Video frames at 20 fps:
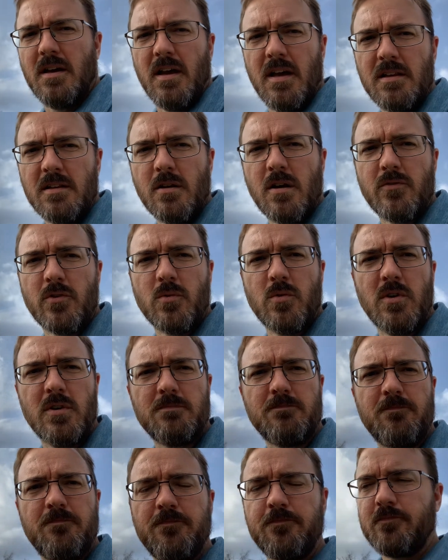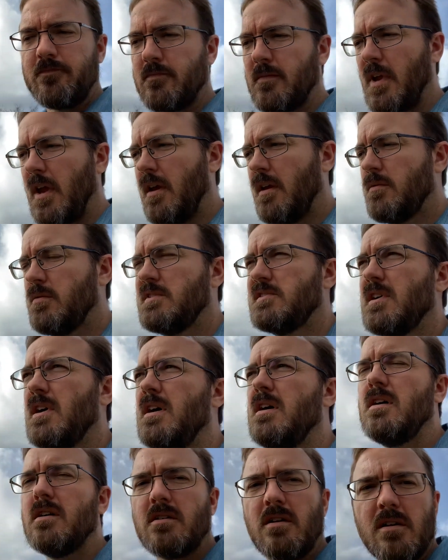Hello everyone. We
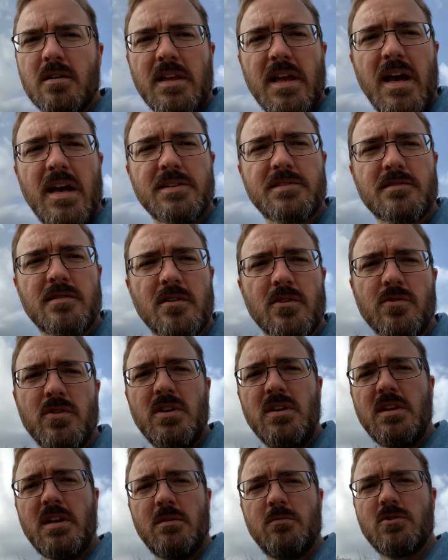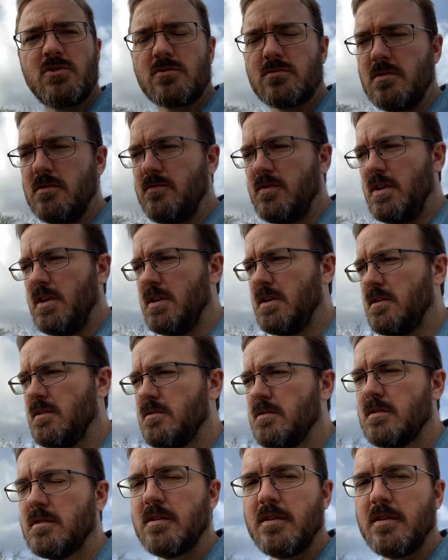saw on our last green chemistry video,